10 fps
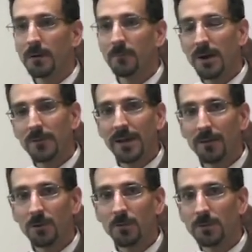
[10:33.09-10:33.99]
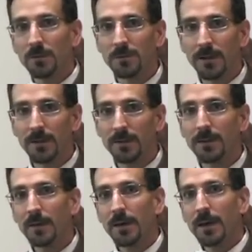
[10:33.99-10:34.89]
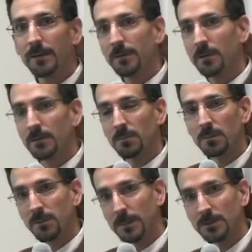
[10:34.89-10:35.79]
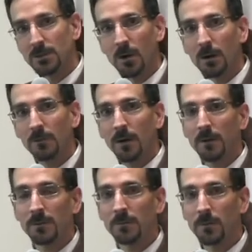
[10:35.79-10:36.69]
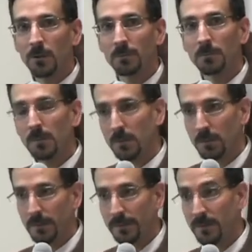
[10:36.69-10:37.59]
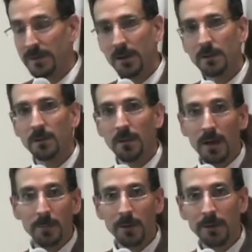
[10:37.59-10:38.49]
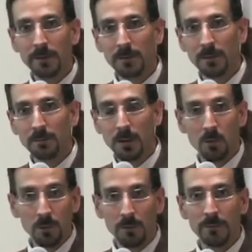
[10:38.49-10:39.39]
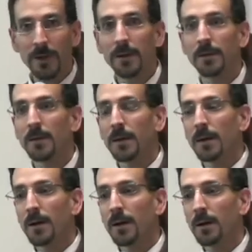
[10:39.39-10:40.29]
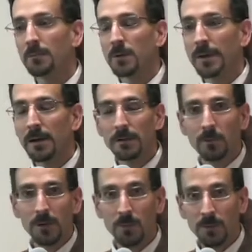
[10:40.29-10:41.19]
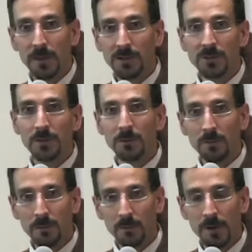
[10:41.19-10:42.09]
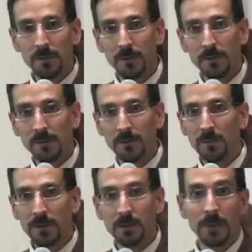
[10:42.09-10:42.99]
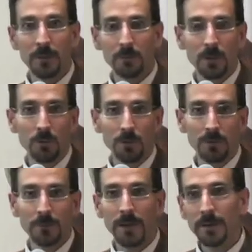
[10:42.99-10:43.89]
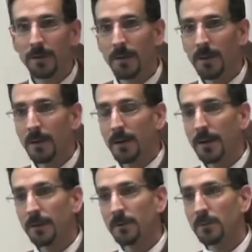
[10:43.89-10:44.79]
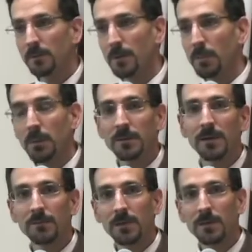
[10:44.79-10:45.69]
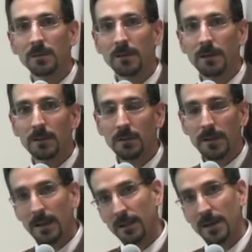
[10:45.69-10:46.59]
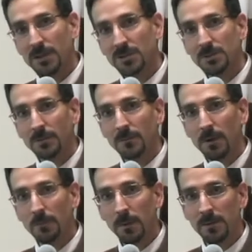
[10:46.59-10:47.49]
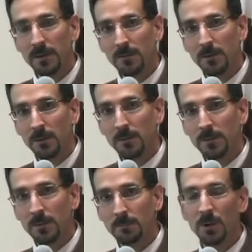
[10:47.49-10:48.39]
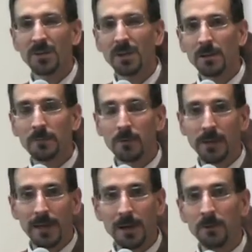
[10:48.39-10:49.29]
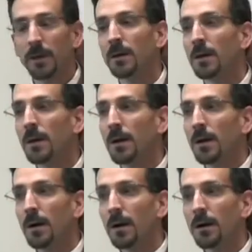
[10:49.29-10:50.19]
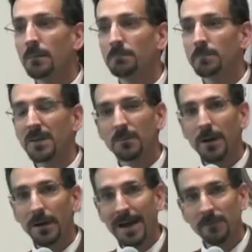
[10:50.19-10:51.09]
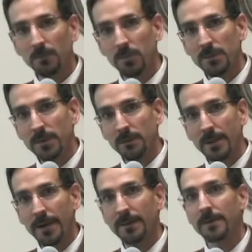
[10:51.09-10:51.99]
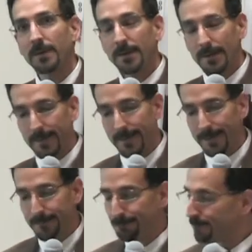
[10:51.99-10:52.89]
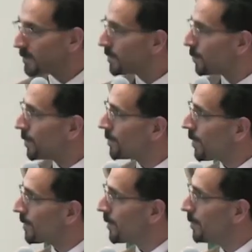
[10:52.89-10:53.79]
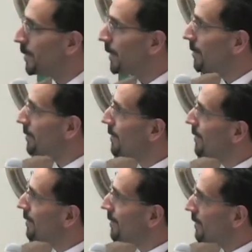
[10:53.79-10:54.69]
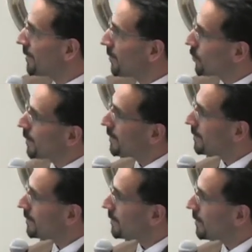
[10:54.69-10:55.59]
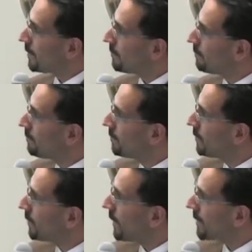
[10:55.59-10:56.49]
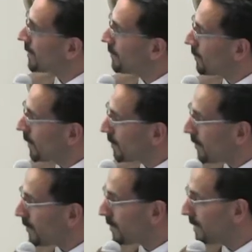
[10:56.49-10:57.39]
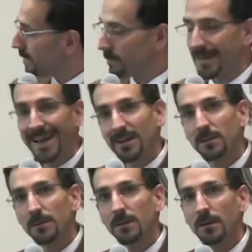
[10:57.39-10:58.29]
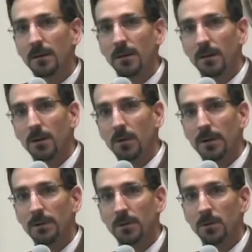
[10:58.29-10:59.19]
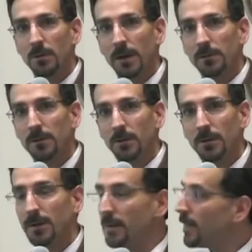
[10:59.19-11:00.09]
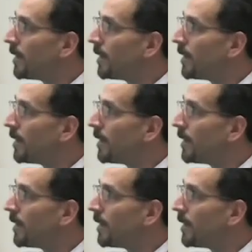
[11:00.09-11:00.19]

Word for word: Five and a half goes to the state, and then there's some special carve-offs for certainly in this county. The library gets a, a quarter of that. Um, county transportation and the transit district get about three quarters of that. And then there's a public safety uh, allocation to fund public safety services, particularly for the county. Um, that's about a half a percent of that. Um, but just want to talk a little bit about, again, the trends in the fact that we are starting to see some gains going into 2013.